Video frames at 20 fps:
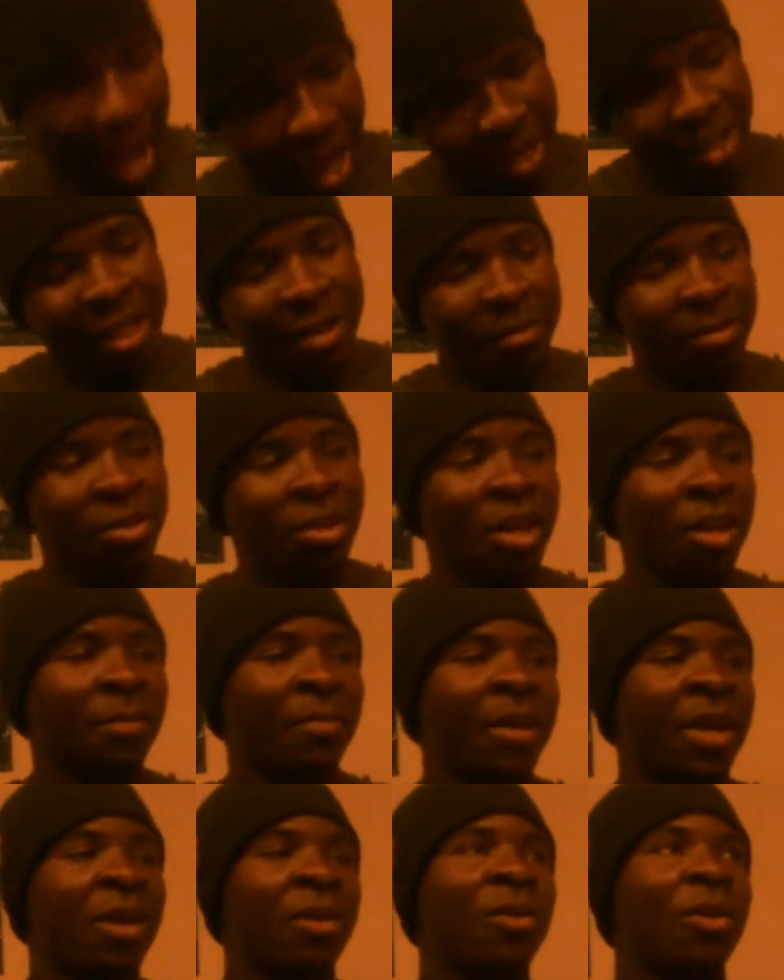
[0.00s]
I can't even talk
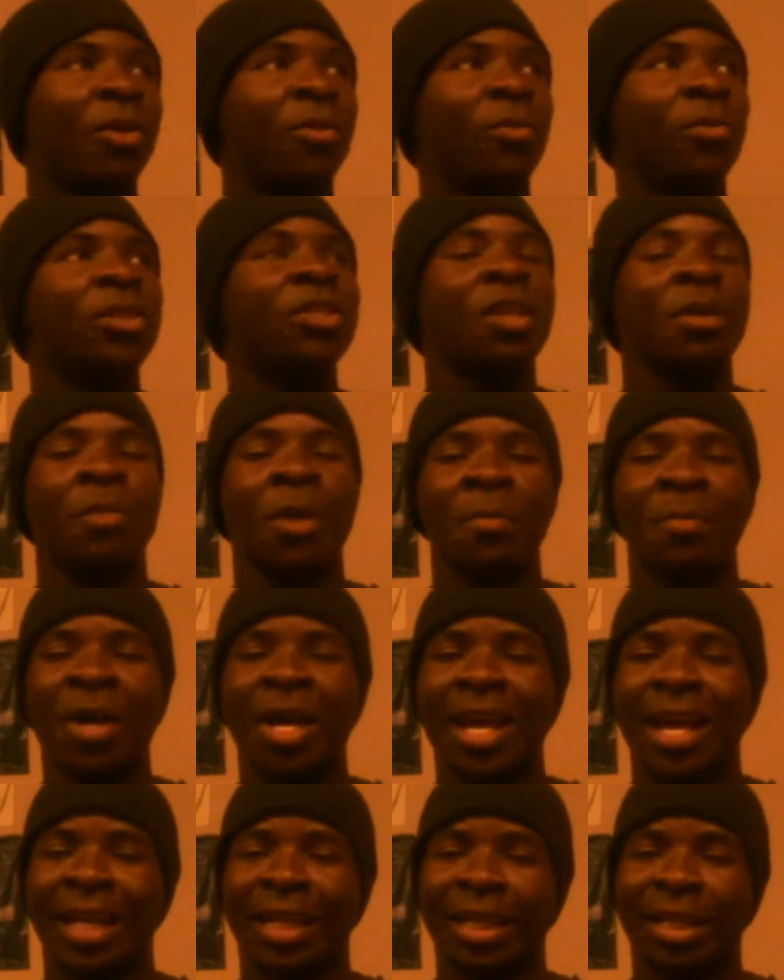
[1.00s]
about what's on my
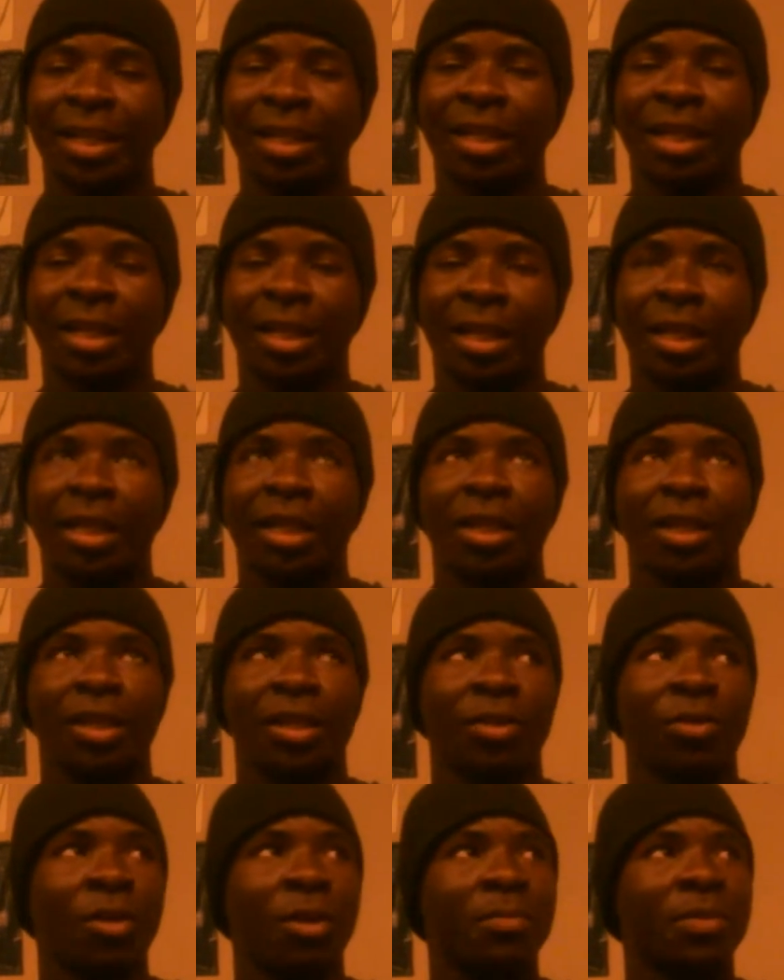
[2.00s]
mind.
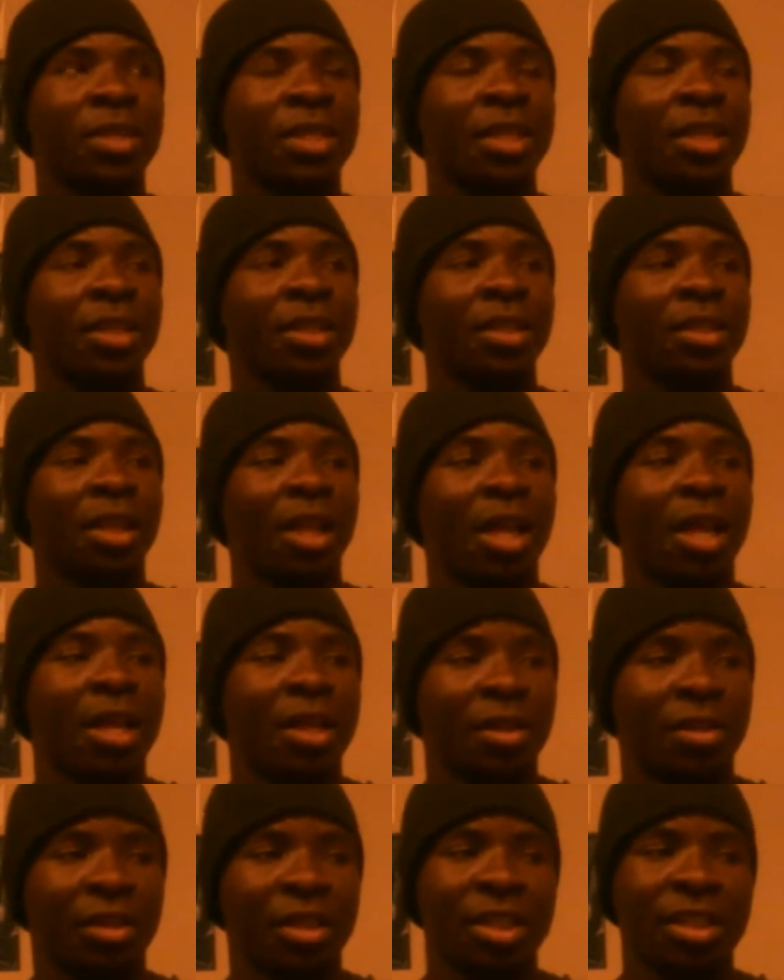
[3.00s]
You know what I'm saying?
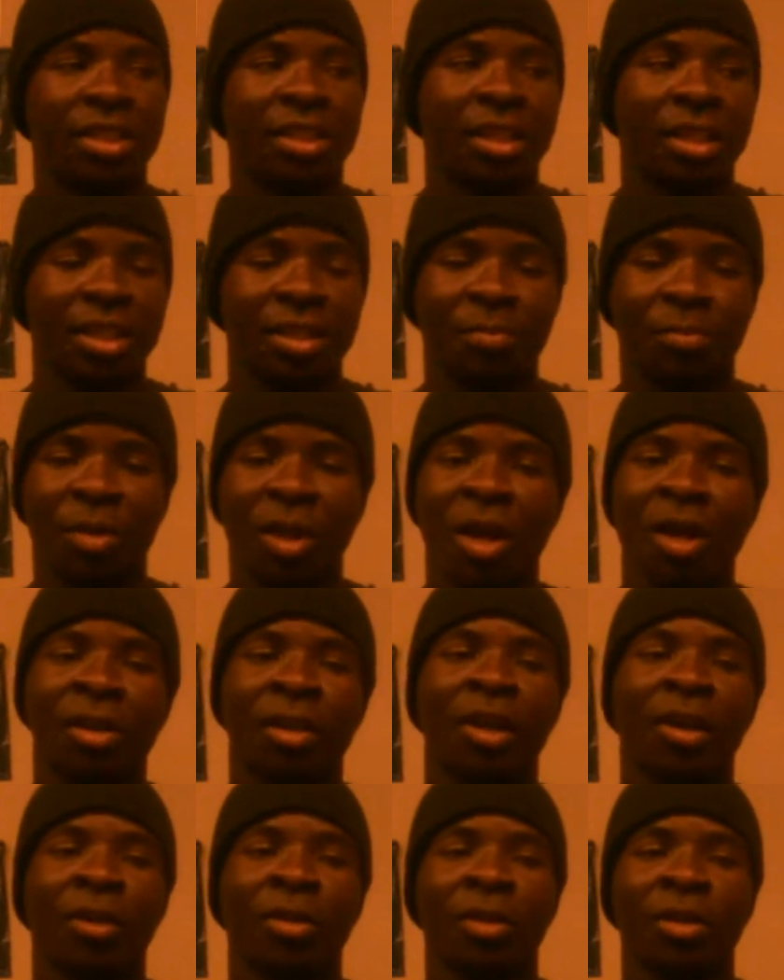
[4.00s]
This this blog
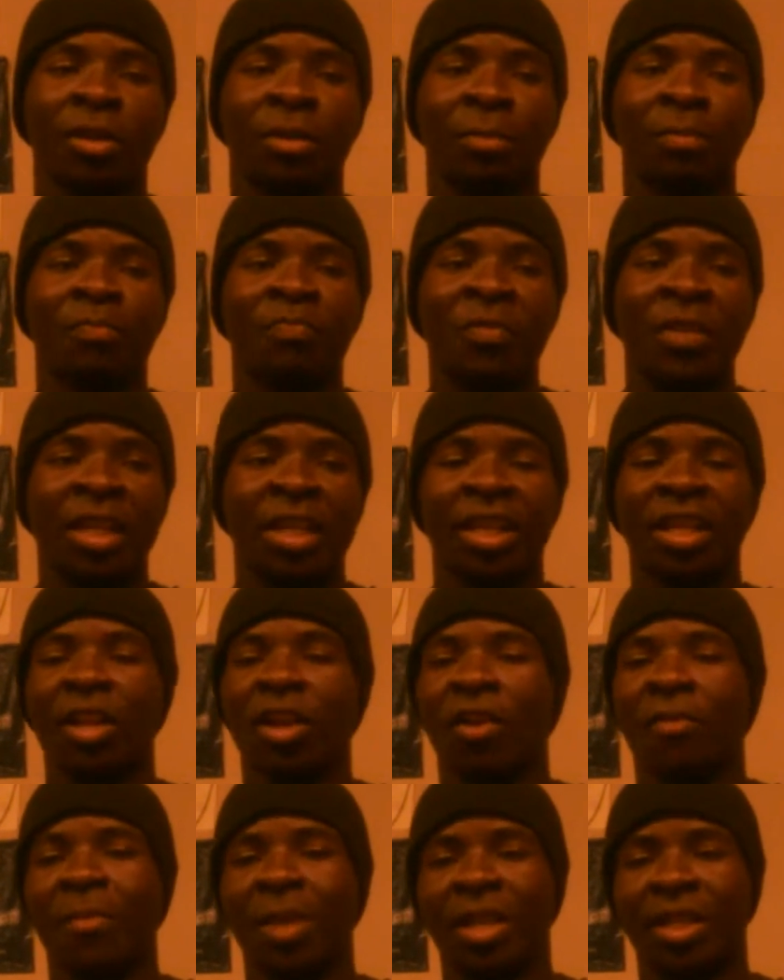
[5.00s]
called um Get
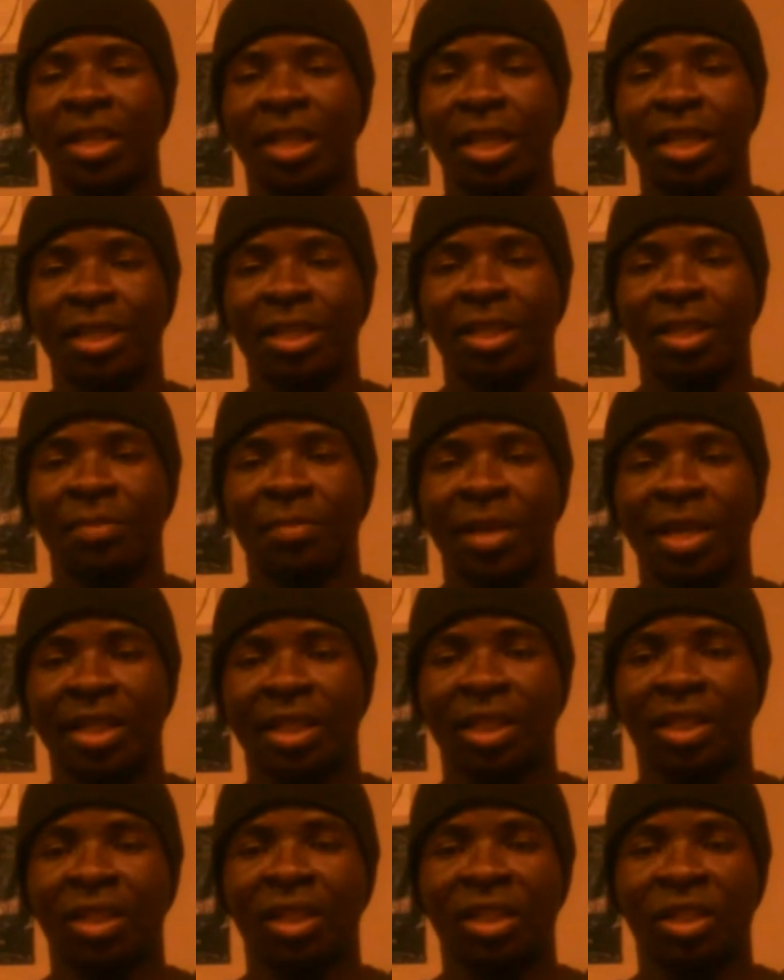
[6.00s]
Off My Chest is
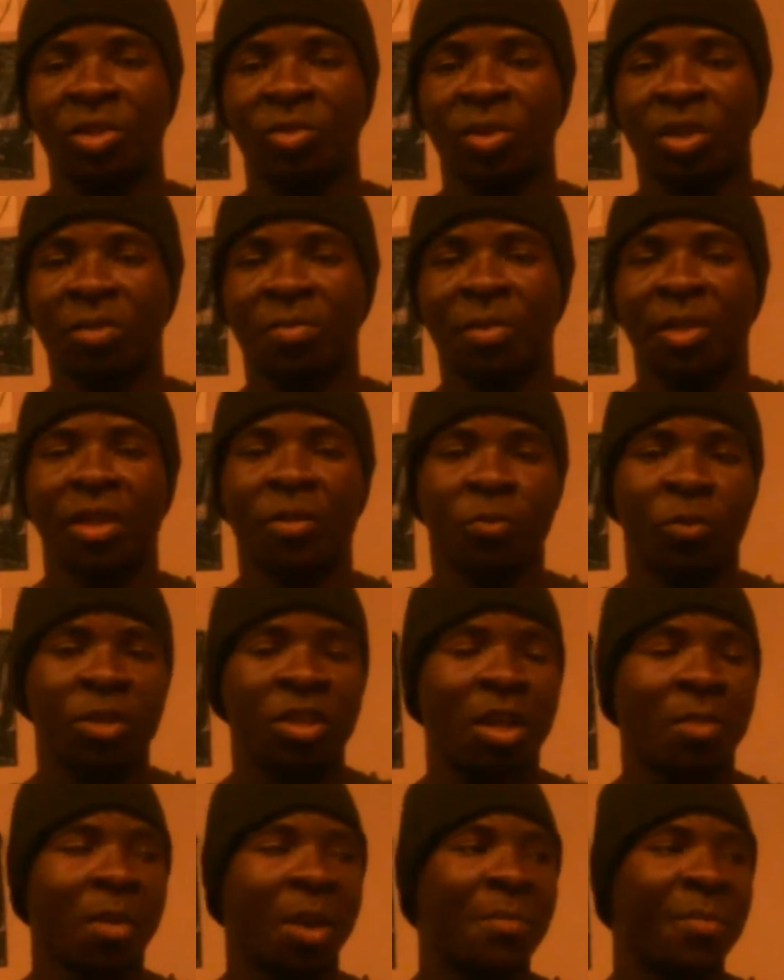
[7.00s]
basically to explain
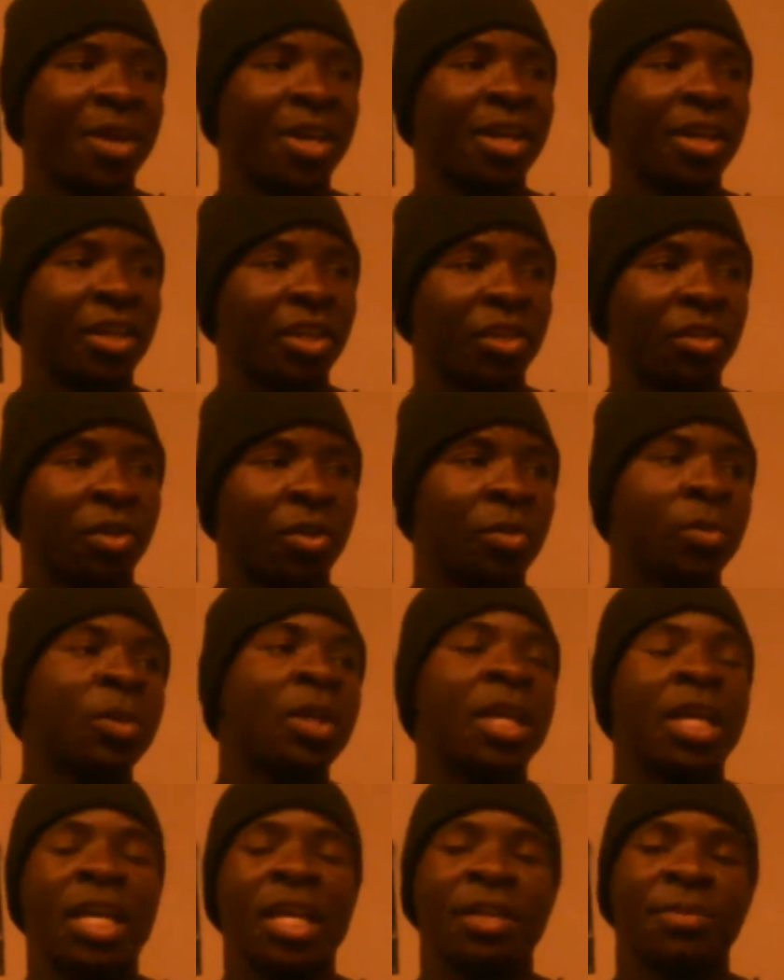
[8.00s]
what's on my mind, you know?
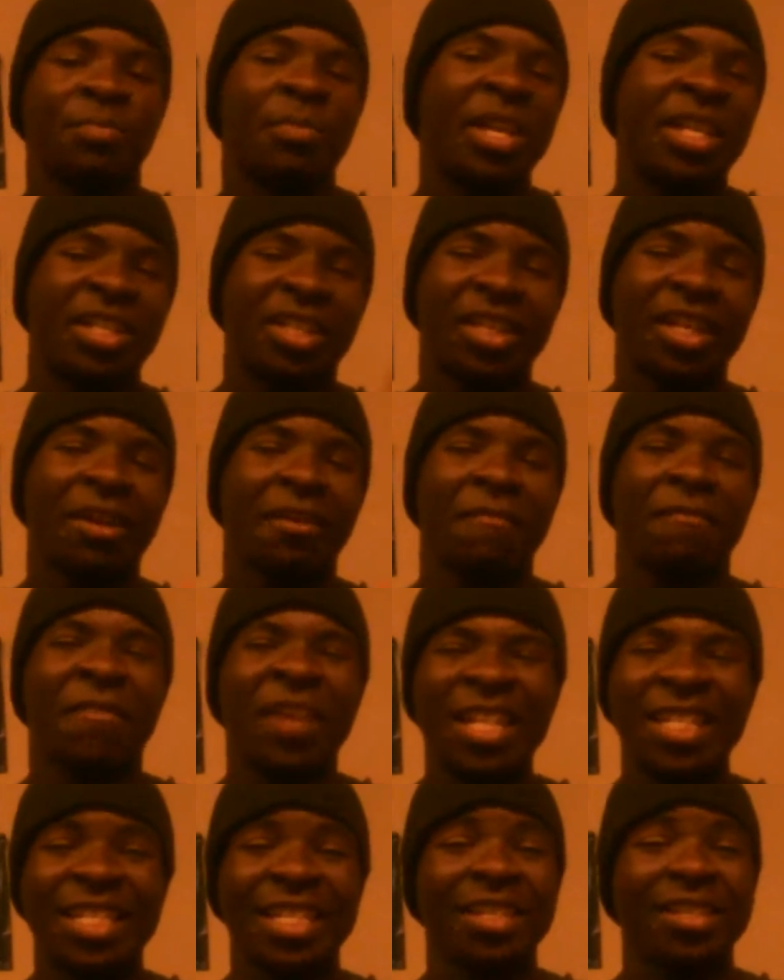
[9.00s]
basically a
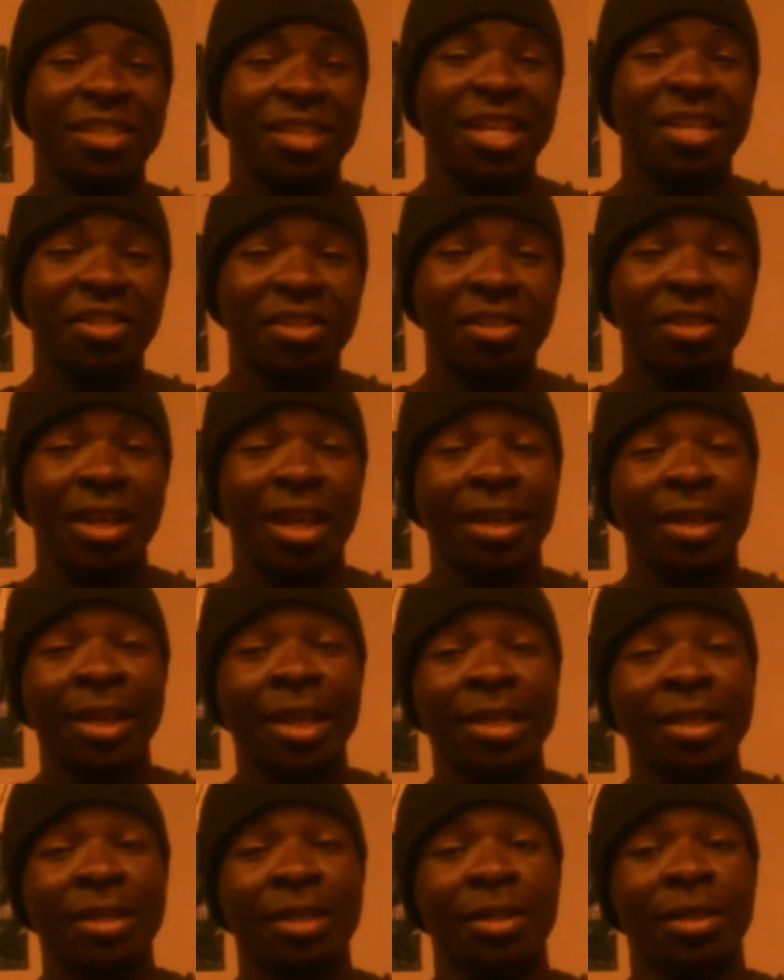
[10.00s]
venting session, I
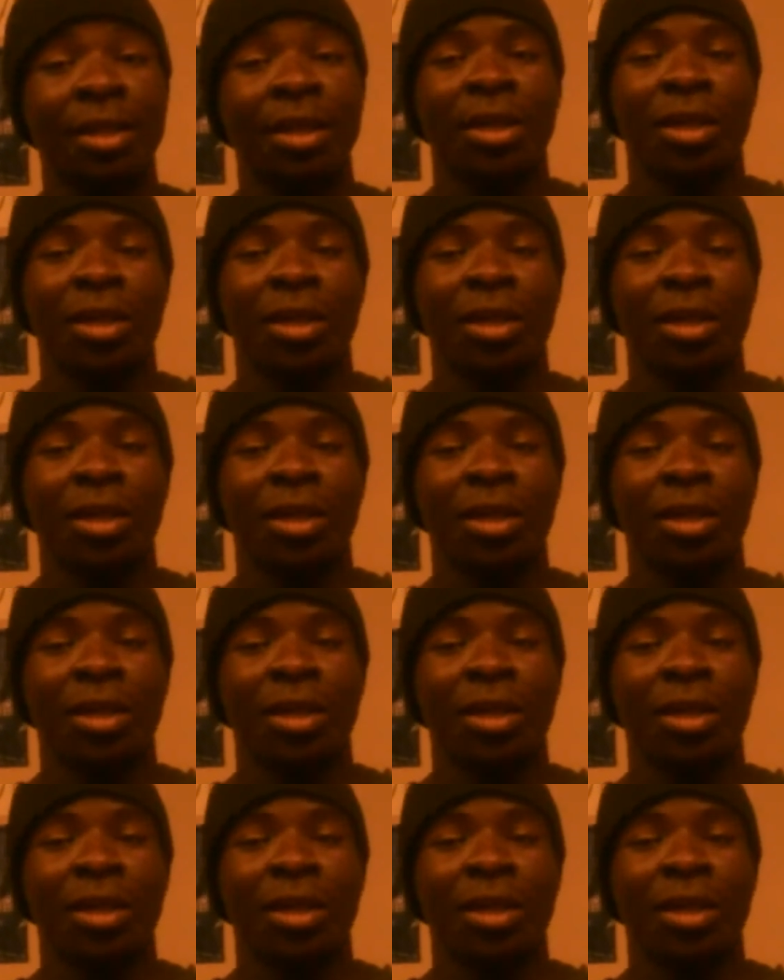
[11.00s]
guess.